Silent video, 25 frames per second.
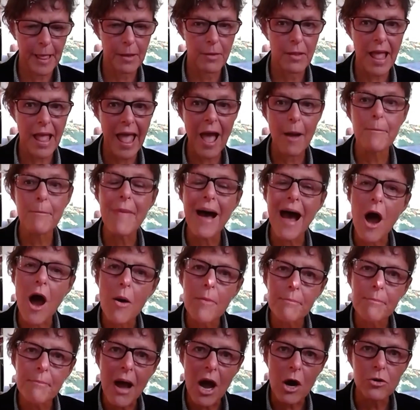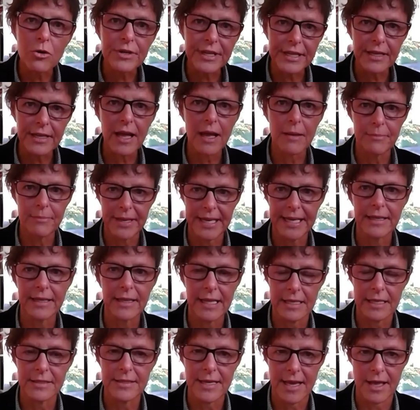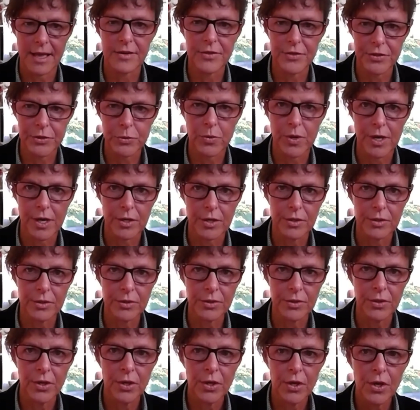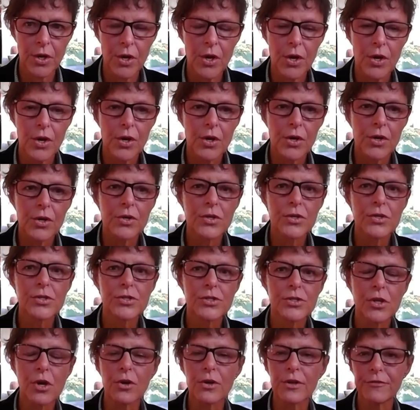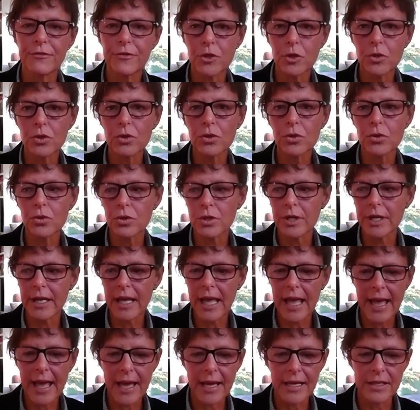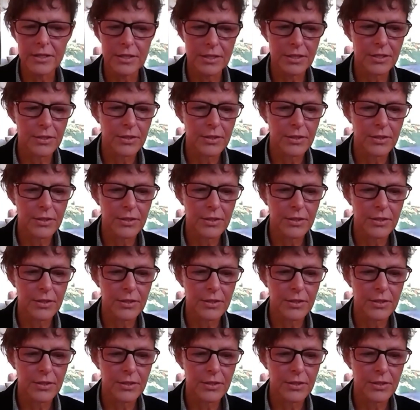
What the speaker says: how Māori are being let down as well. So if you look at